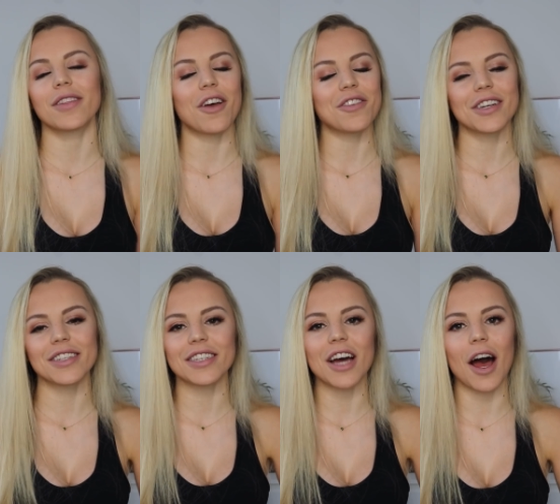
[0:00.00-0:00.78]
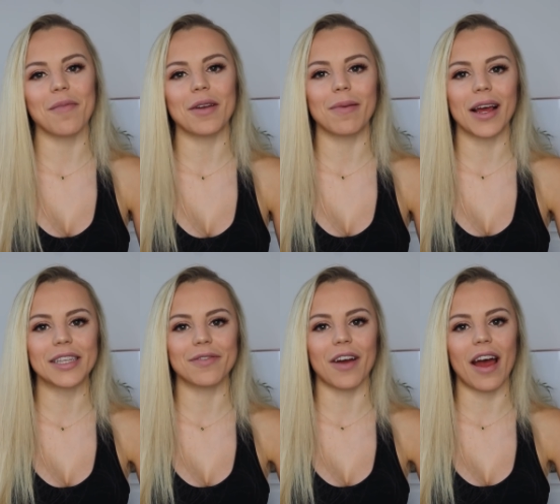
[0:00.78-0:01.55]
No, there's a time and a
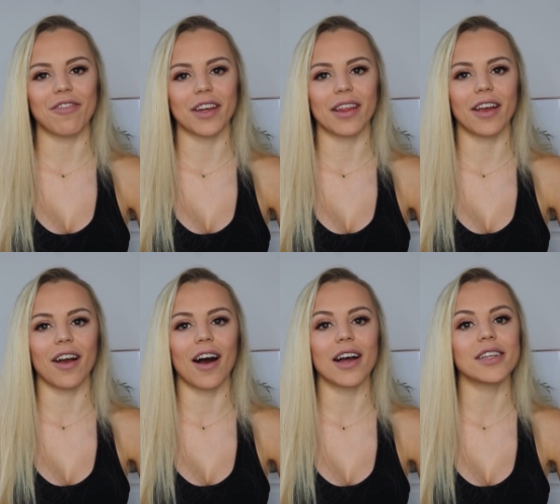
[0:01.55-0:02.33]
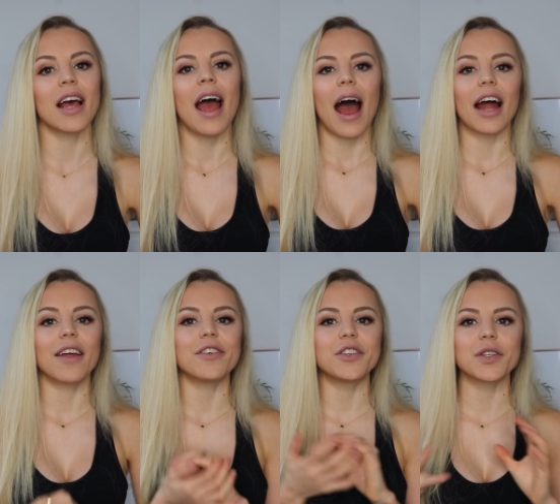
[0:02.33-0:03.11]
place for everything, guys. And
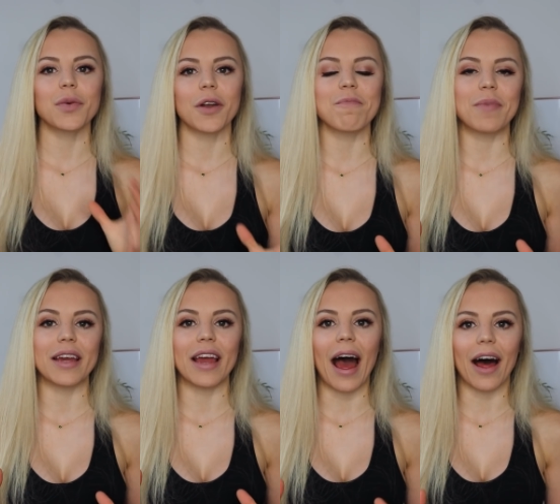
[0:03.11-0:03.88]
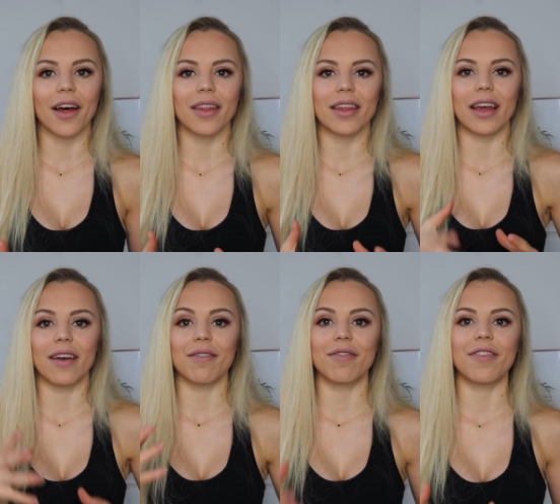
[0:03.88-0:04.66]
if you just want to be healthy
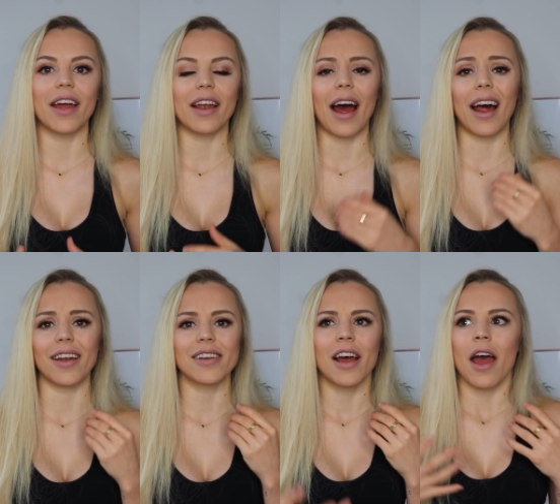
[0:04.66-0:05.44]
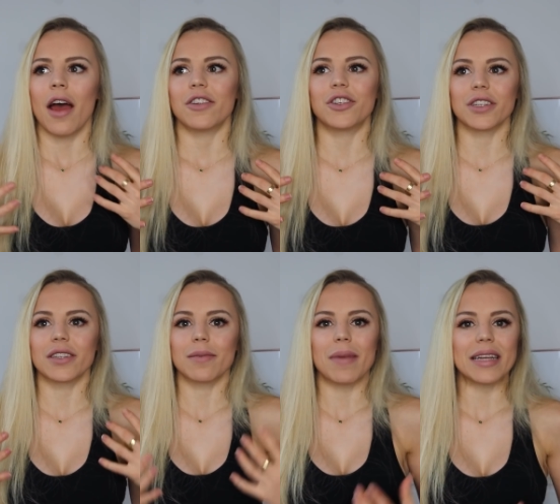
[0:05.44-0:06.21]
and fit and
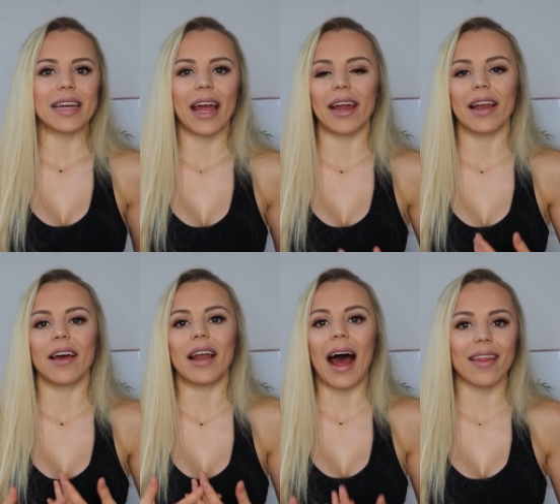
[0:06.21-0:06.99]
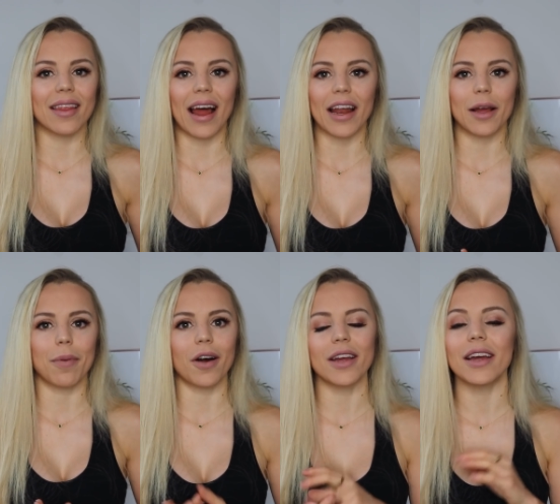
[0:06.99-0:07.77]
just maintain an athletic
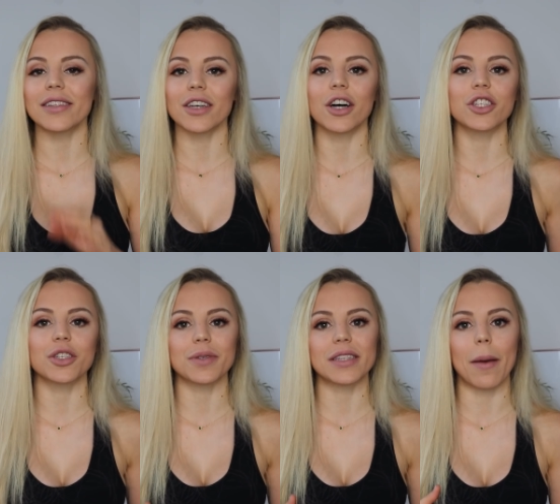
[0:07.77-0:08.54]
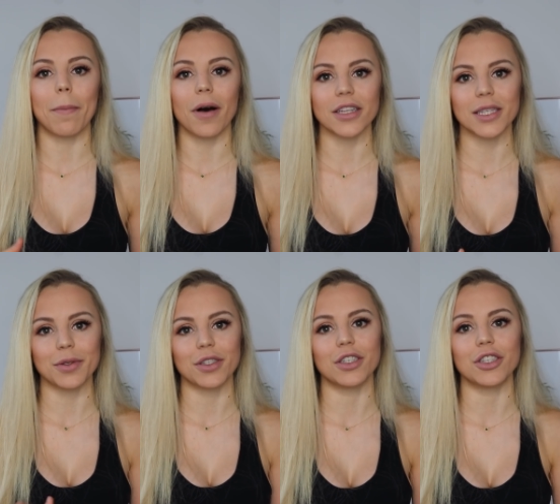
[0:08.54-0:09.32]
body, it's 100%
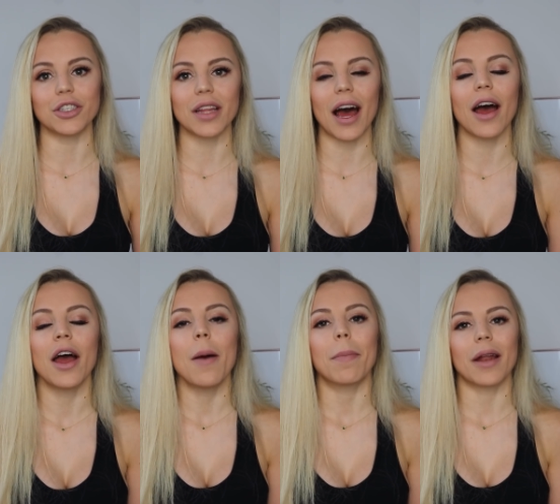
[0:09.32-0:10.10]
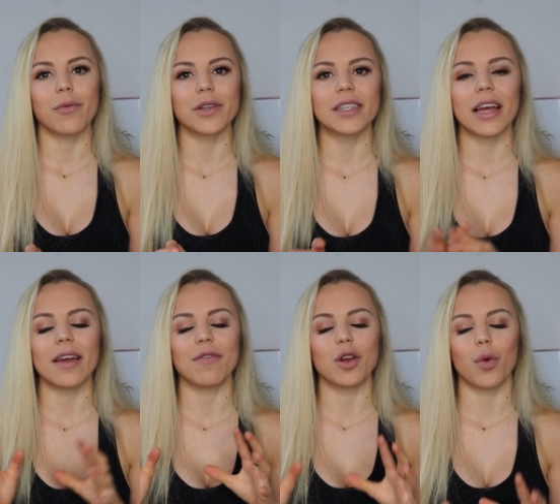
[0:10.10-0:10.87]
possible to do that. But I would say
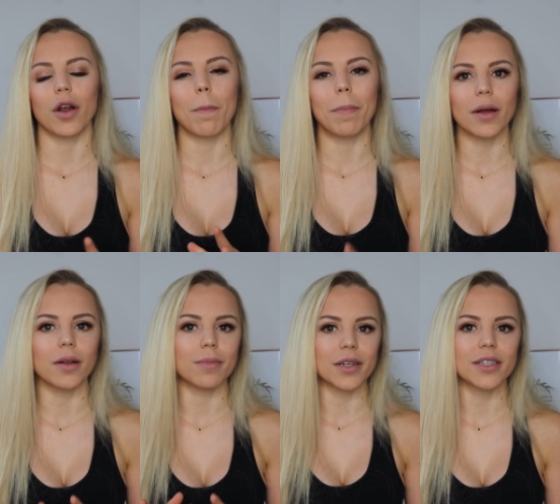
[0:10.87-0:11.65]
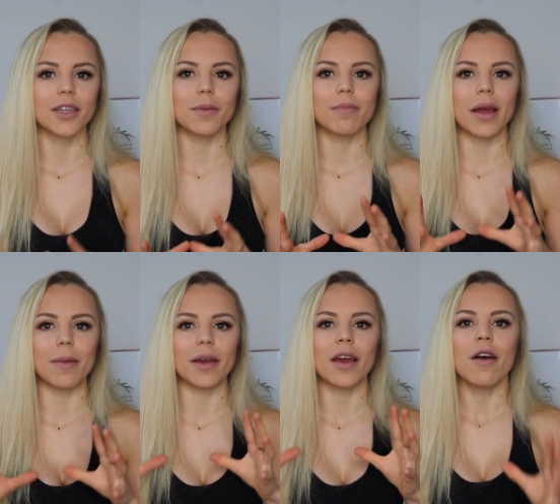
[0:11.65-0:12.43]
if you want to build muscle,
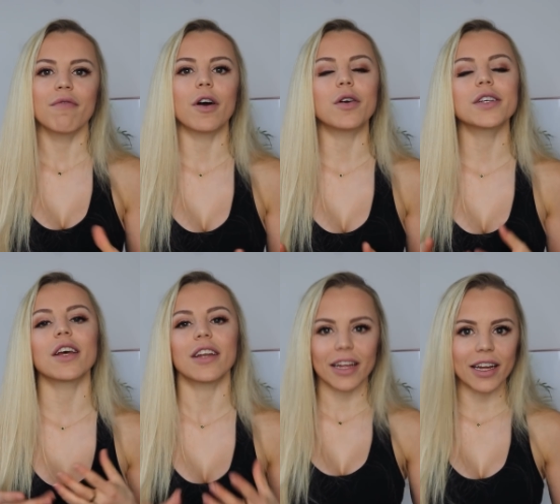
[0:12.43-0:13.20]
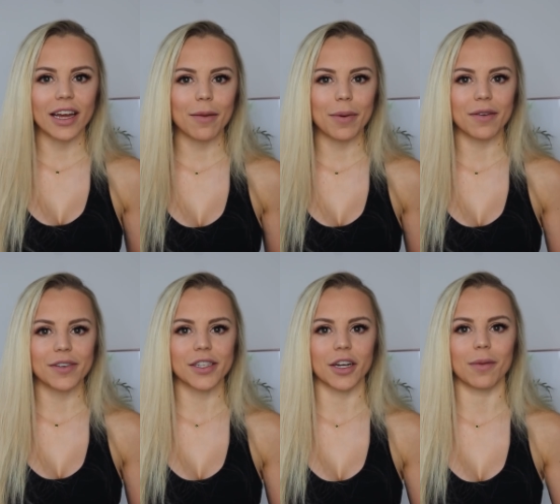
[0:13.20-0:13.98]
maybe focus on eating in a bit of
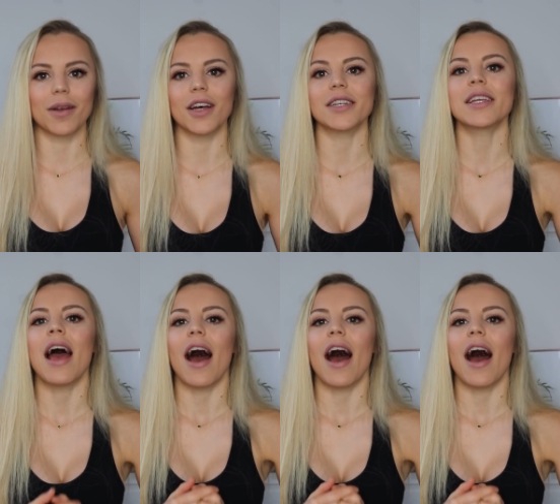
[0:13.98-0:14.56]
a surplus,